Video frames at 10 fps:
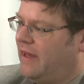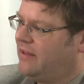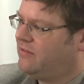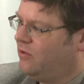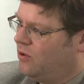
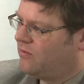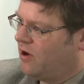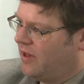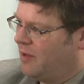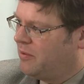That's the
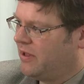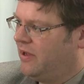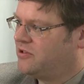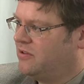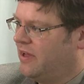overall
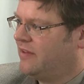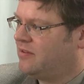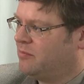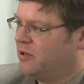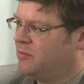application, that's
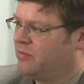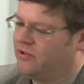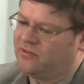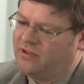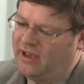the
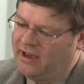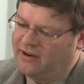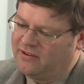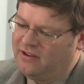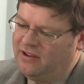purpose.
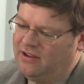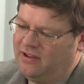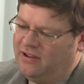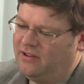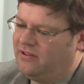And
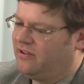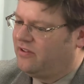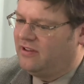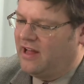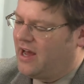there's
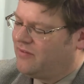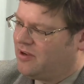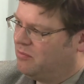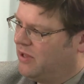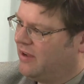a lot of
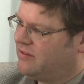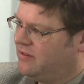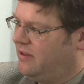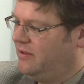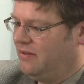
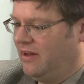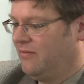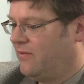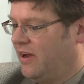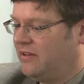complexity
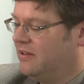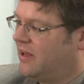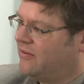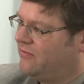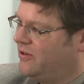and frankly a
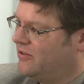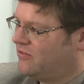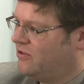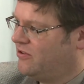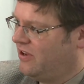lot of fear,
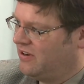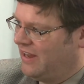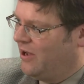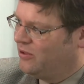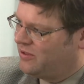uncertainty, and
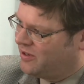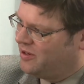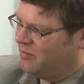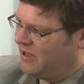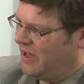doubt that
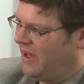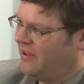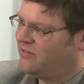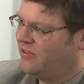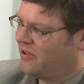can be
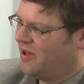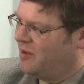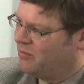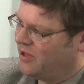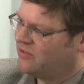cast in the
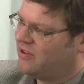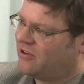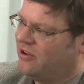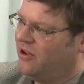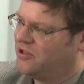complex
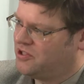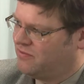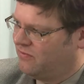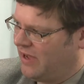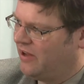technology
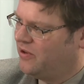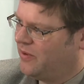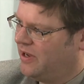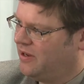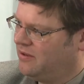of
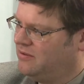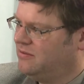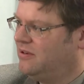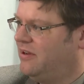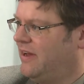evaluating
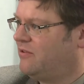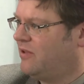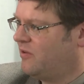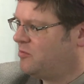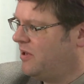a
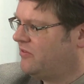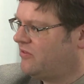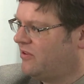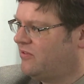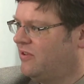natural language
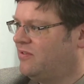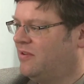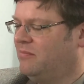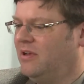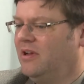processing
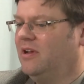system.